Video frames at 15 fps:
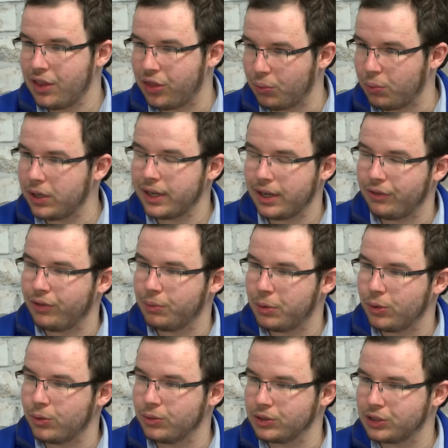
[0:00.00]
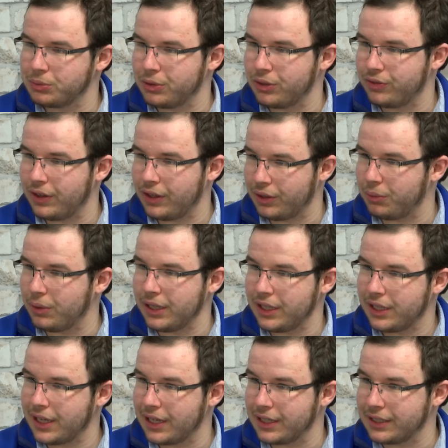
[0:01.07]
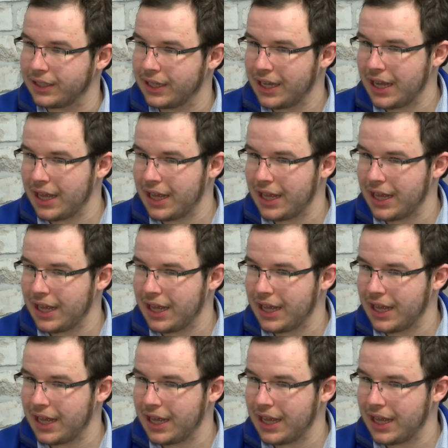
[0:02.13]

the win over Portsmouth at the weekend.